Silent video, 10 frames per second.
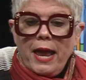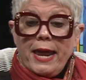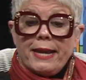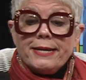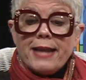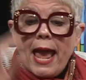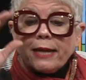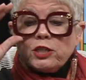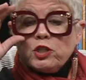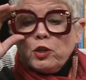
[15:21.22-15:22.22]

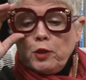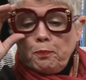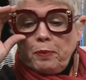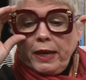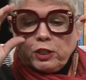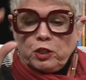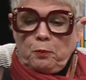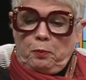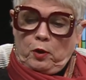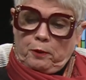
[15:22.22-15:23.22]
Next to the picture
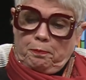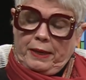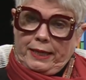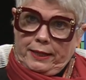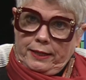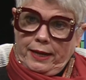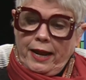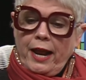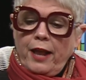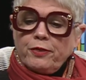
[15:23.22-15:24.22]
book bin,
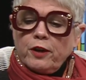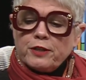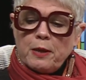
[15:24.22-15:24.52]
there is a